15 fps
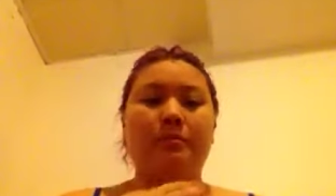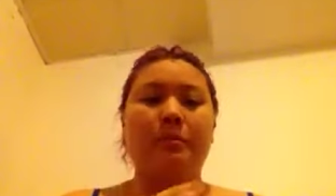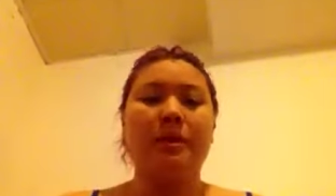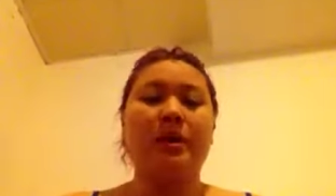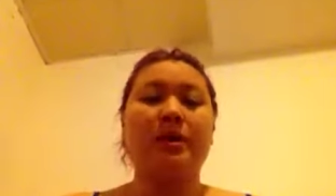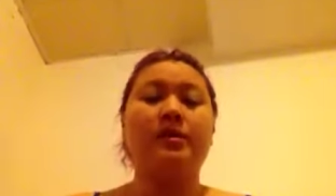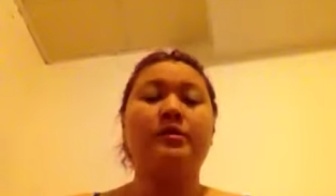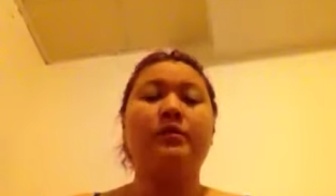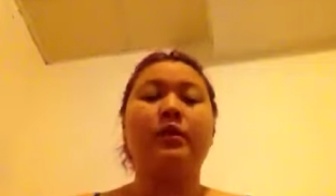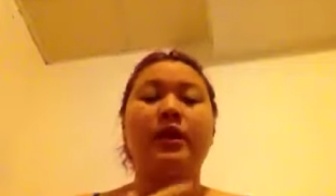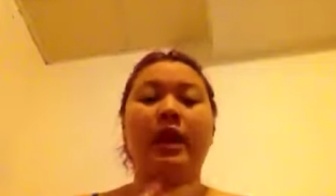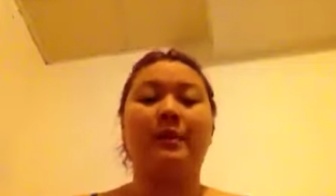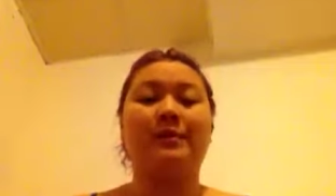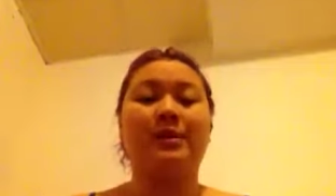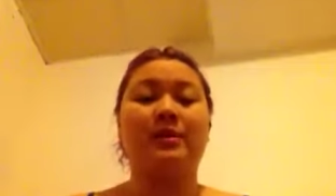because of what
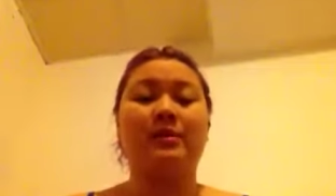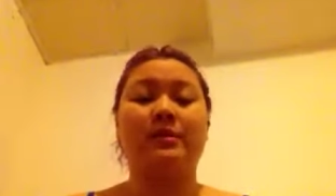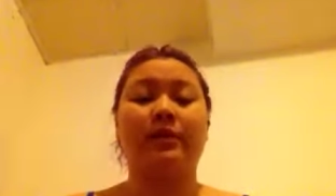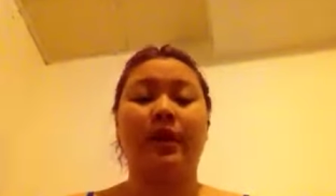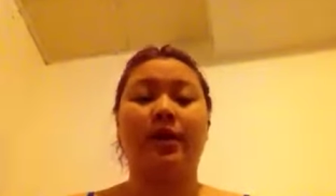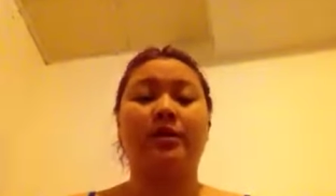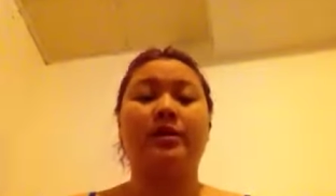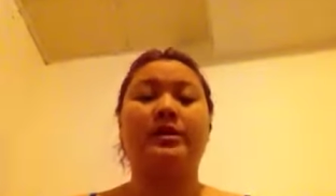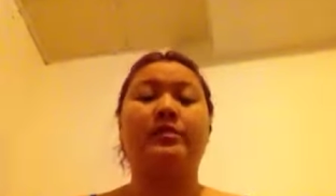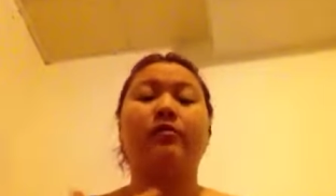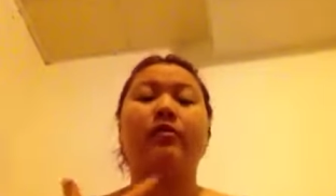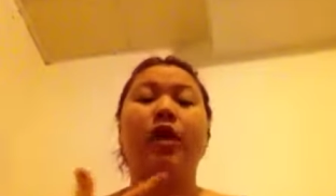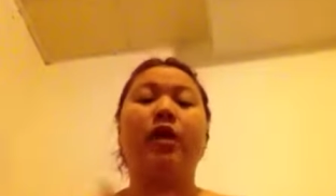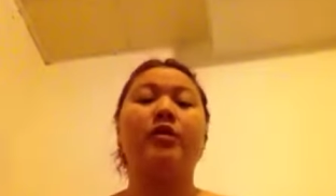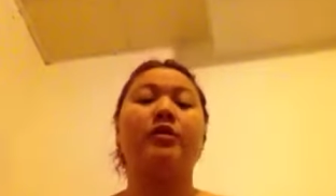happened to his father, his
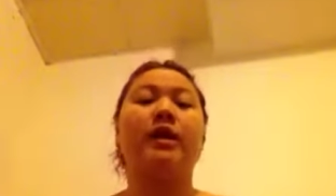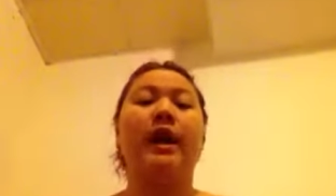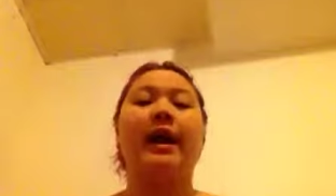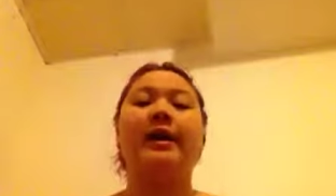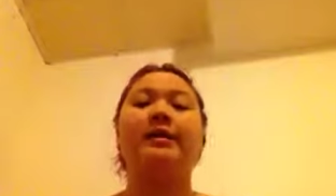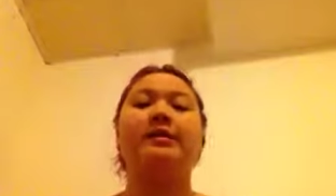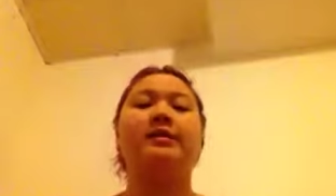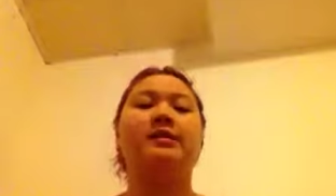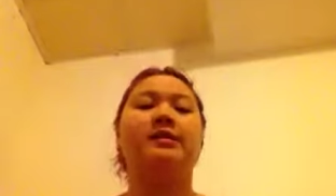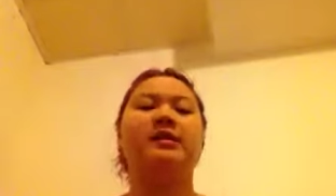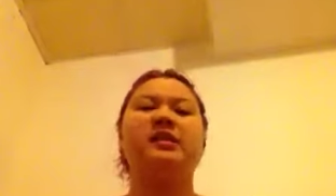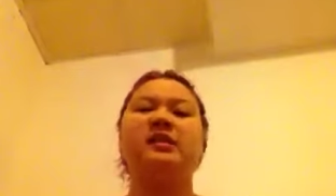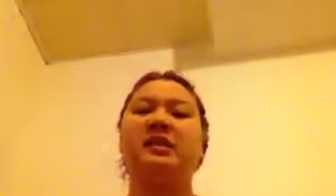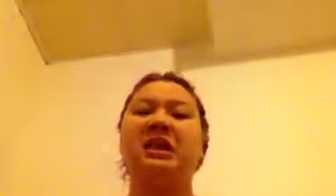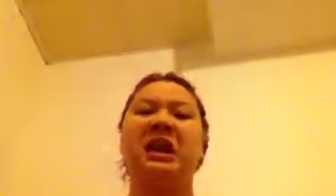father hates
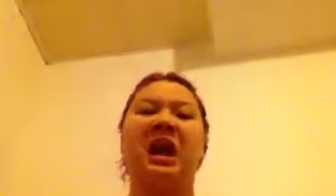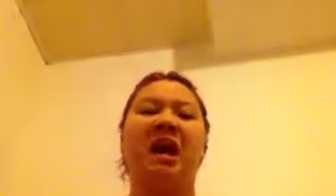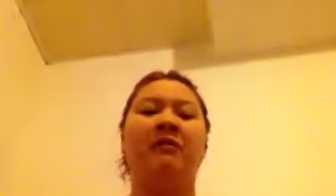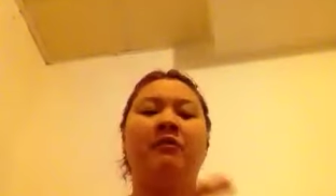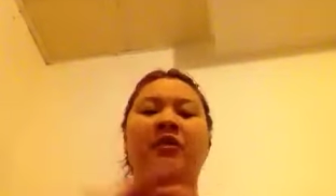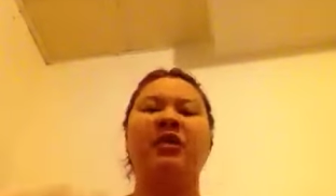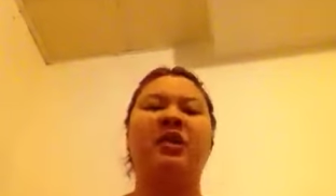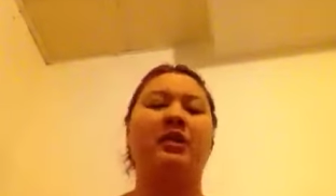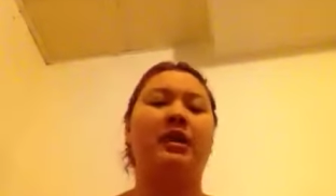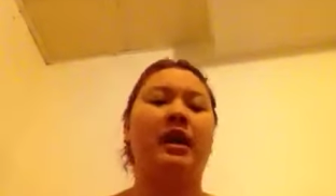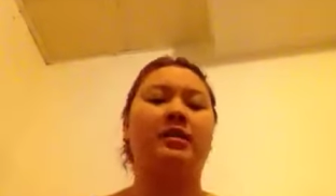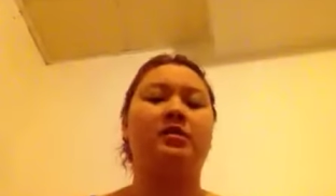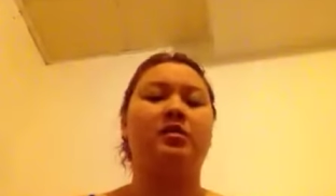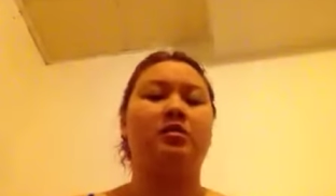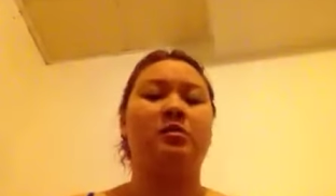everything that
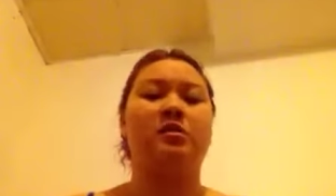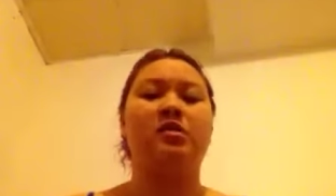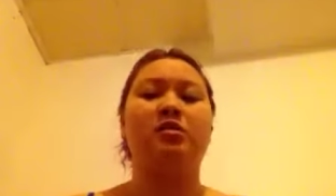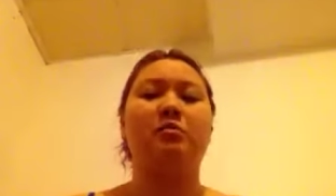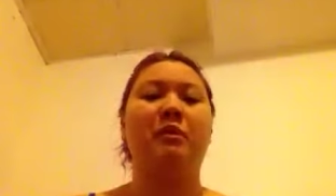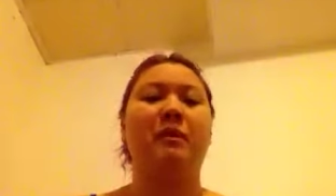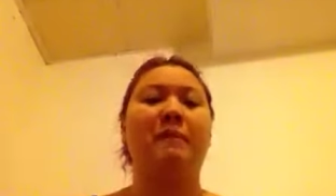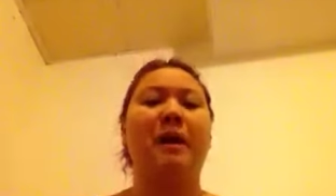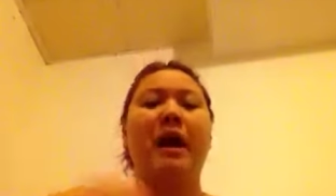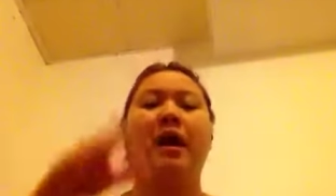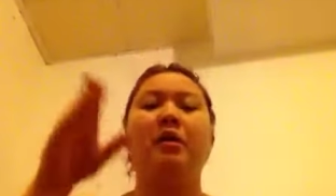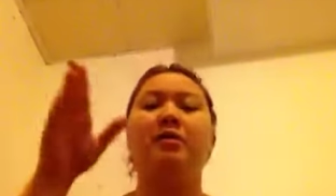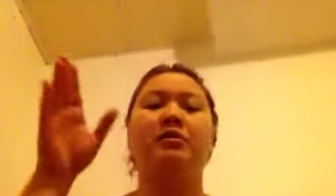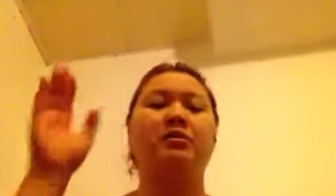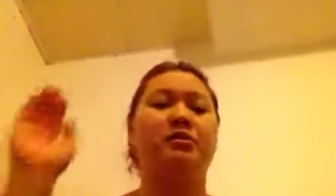has to do with
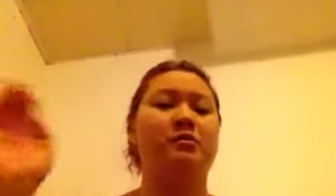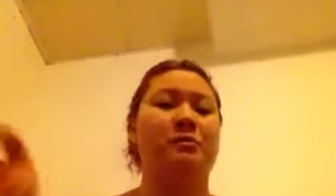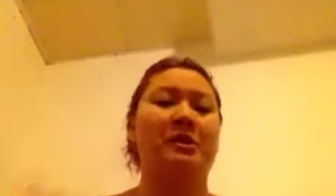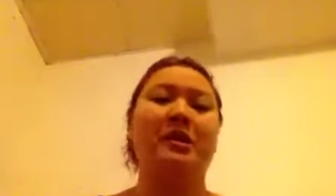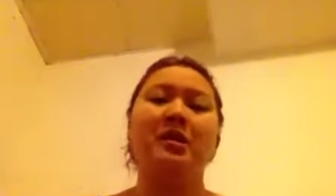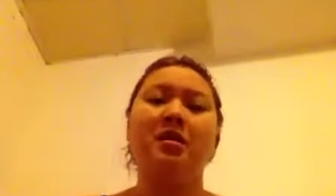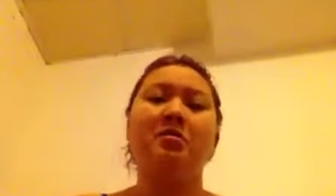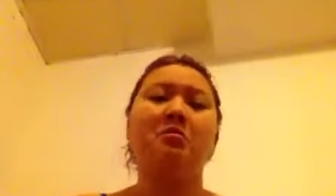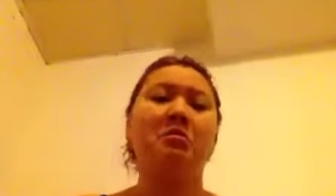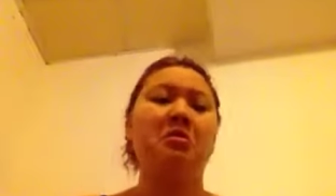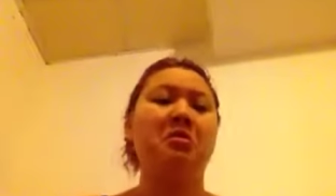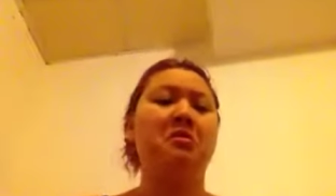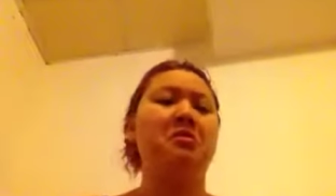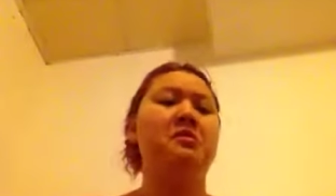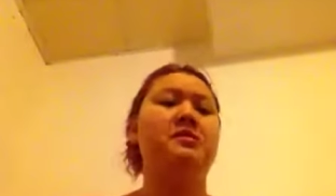superpowers,
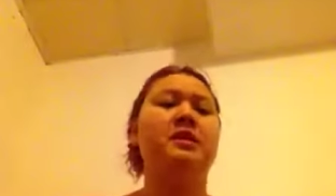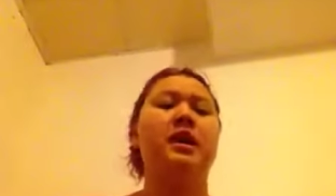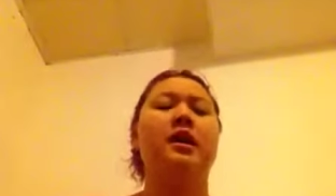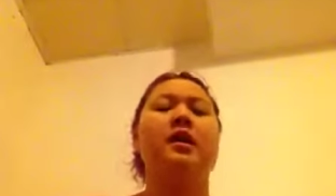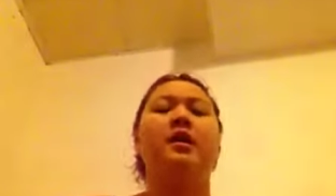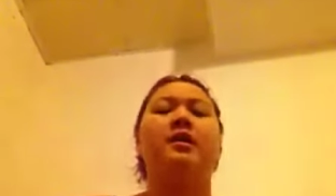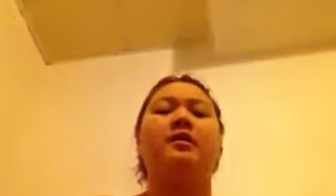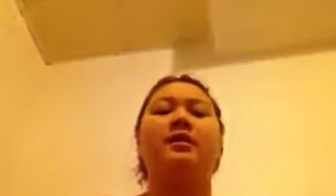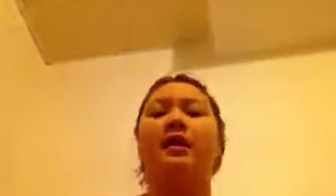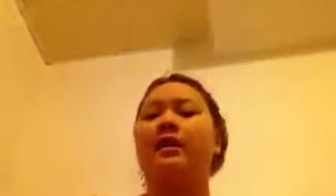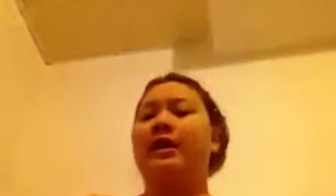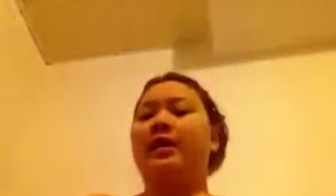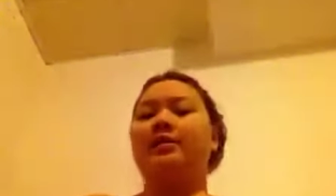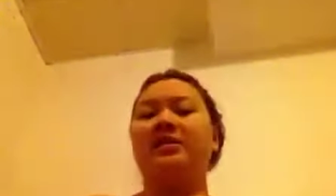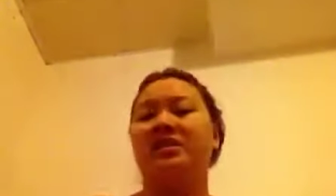superheroes, not
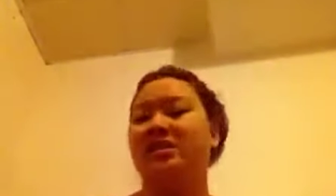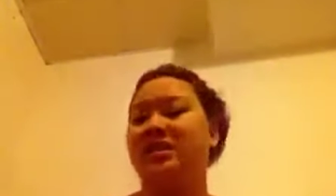allowed to